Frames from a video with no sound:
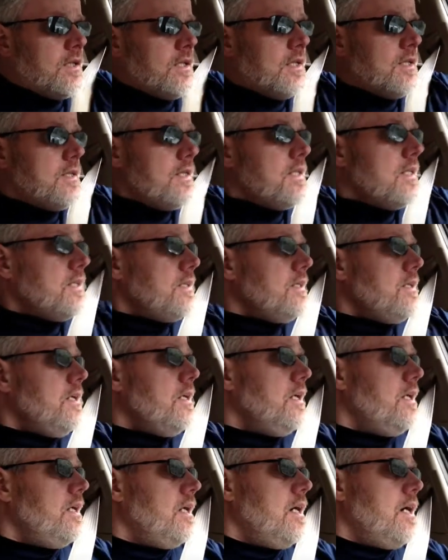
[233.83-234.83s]
and then
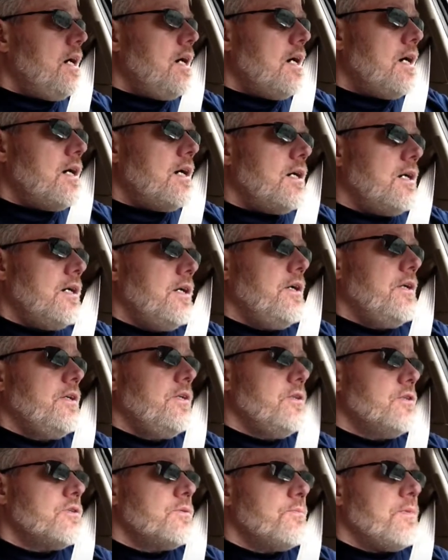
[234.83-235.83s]

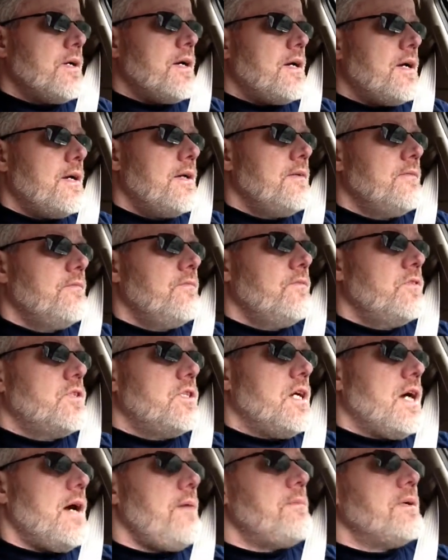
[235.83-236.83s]
used my
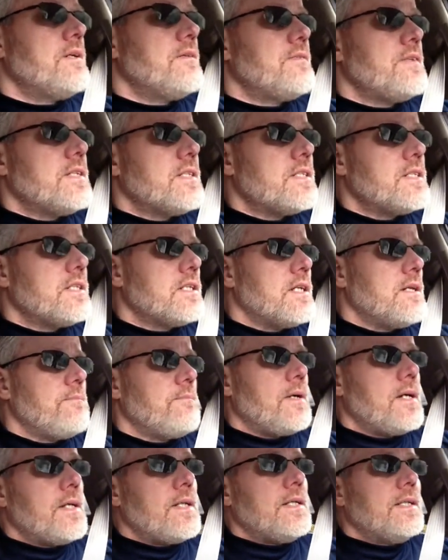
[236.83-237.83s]
GI benefits to get
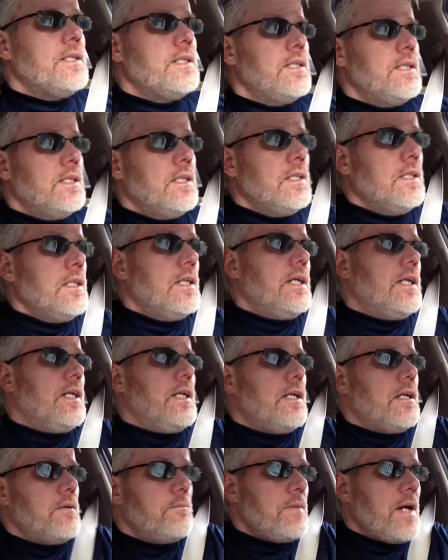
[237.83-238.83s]
my
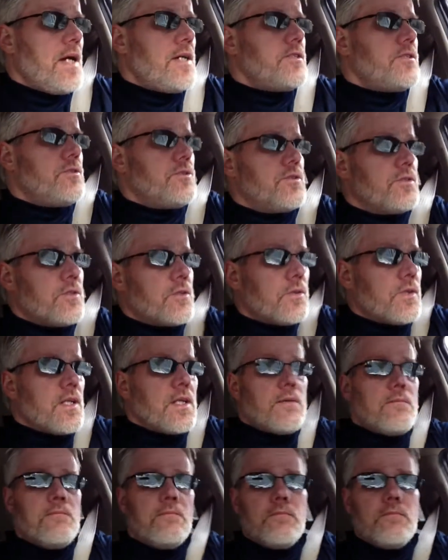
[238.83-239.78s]
master's degree.